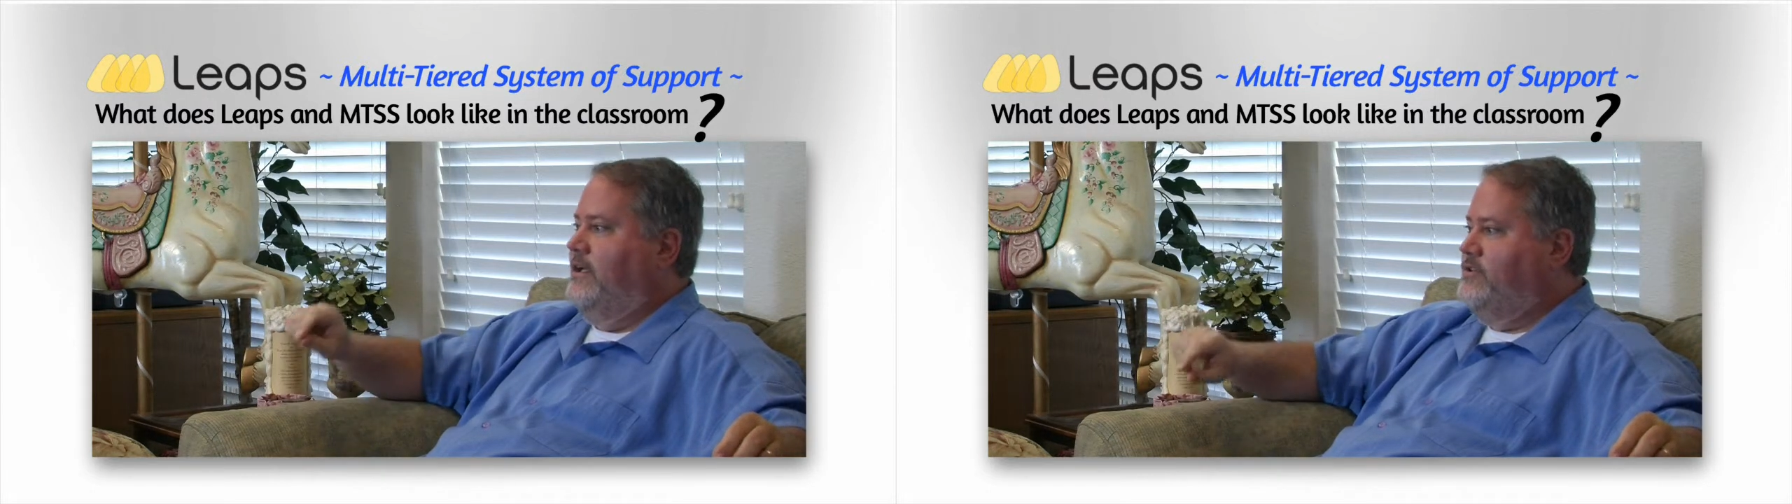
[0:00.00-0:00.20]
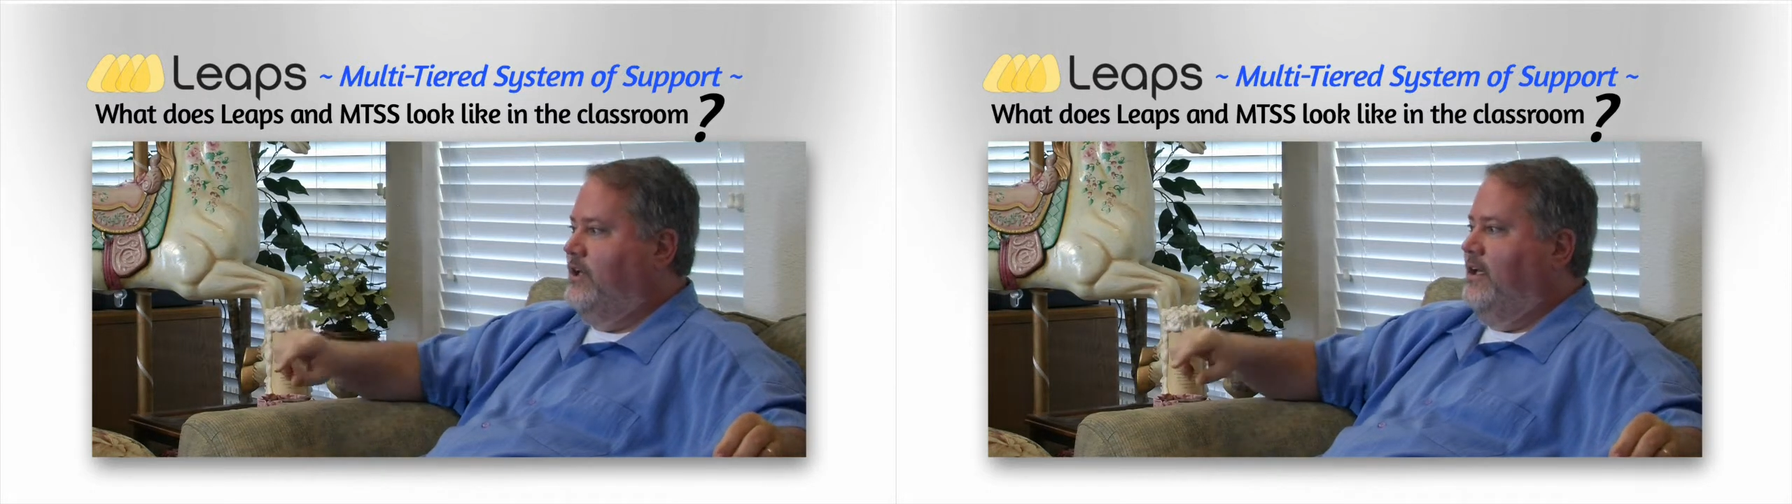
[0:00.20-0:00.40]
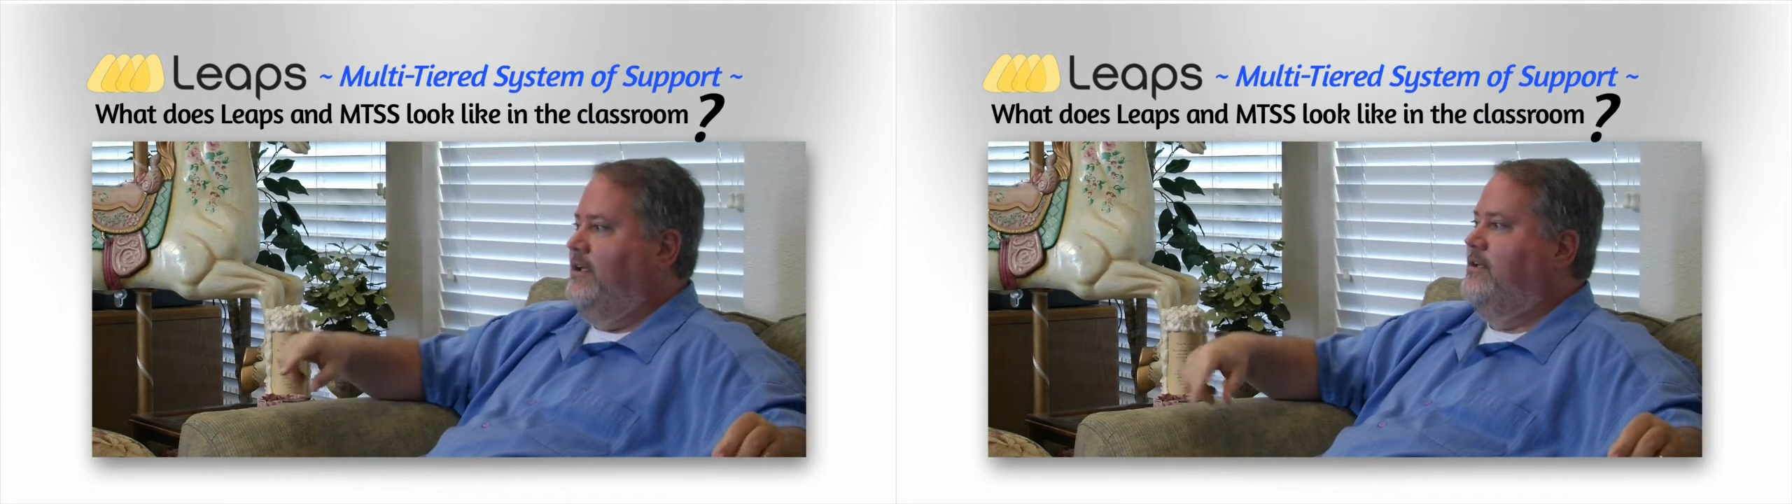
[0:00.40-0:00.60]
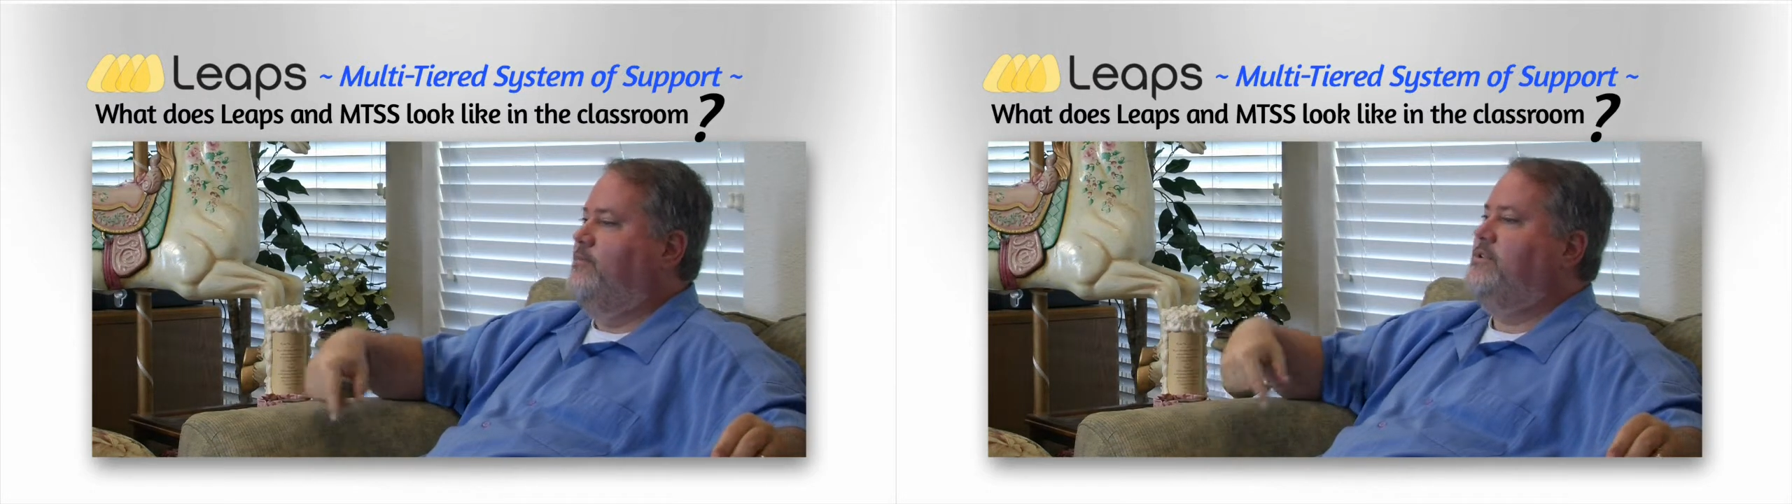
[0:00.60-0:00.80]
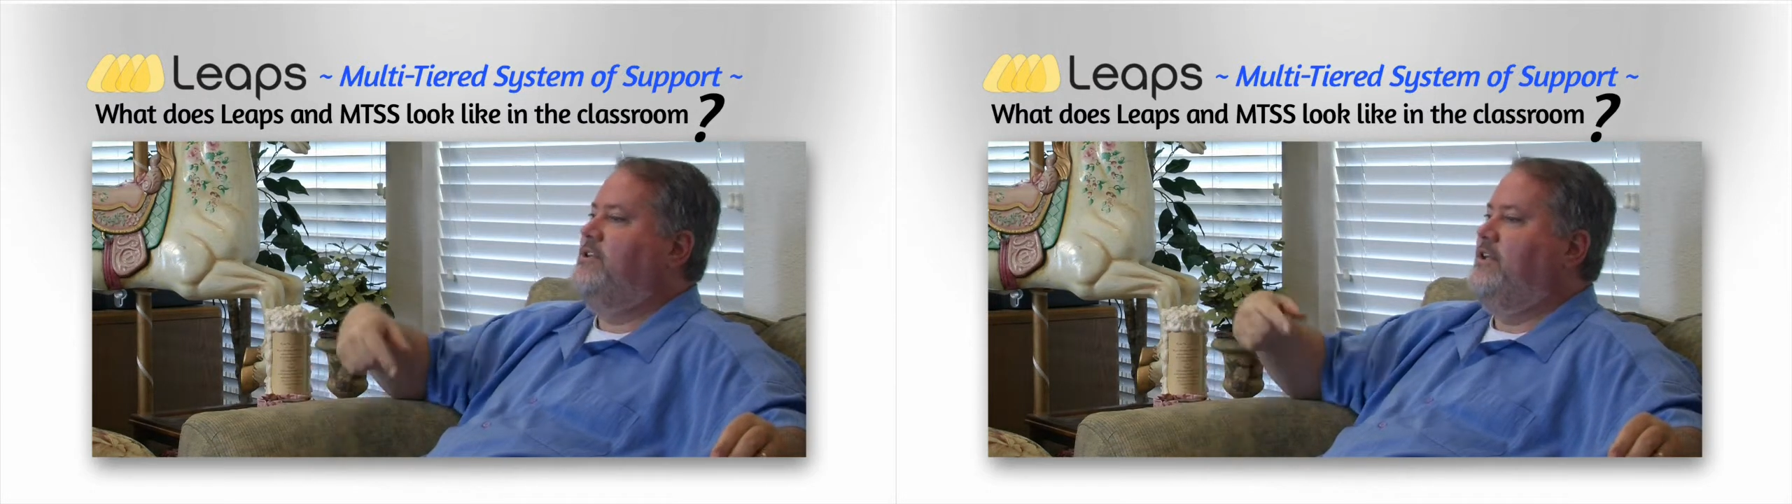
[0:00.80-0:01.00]
Educating
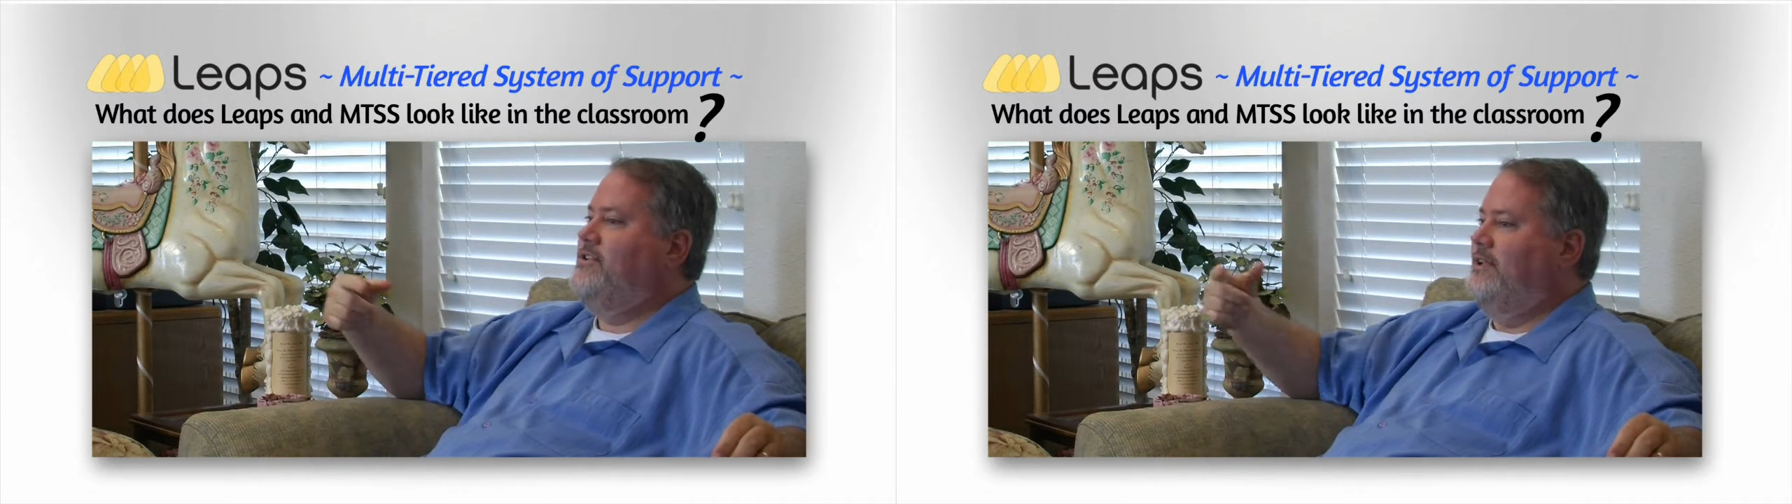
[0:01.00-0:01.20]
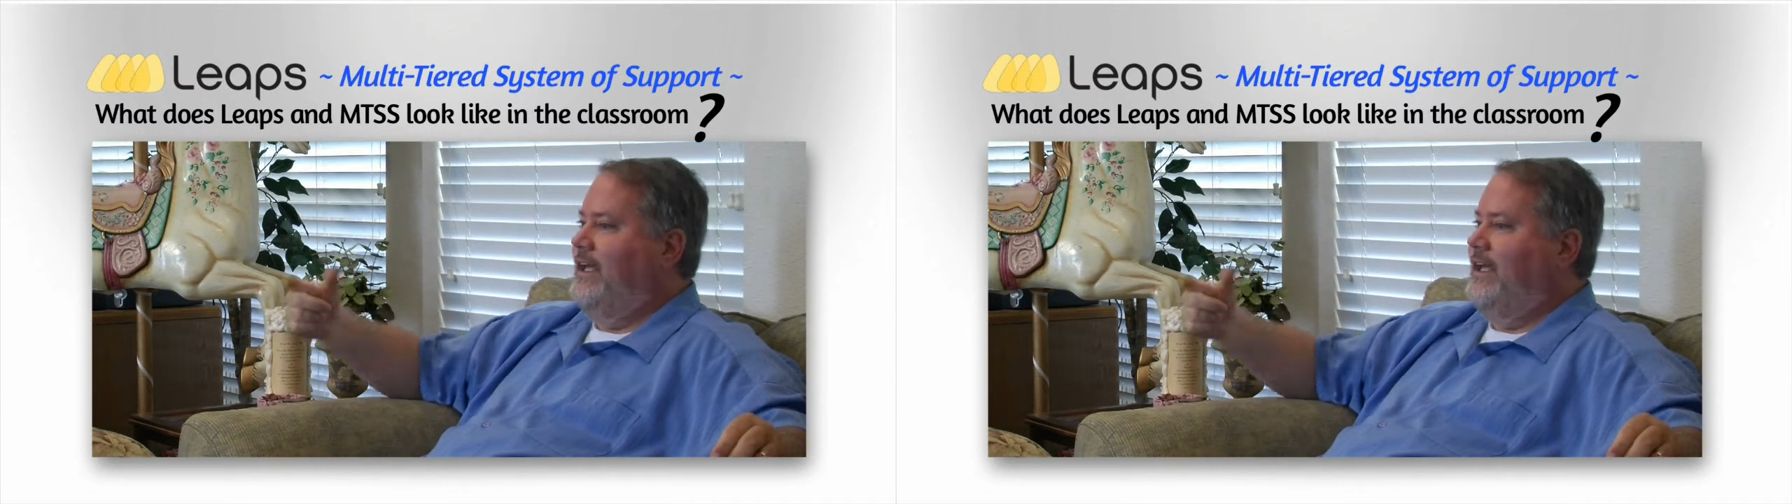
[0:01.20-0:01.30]
them is teaching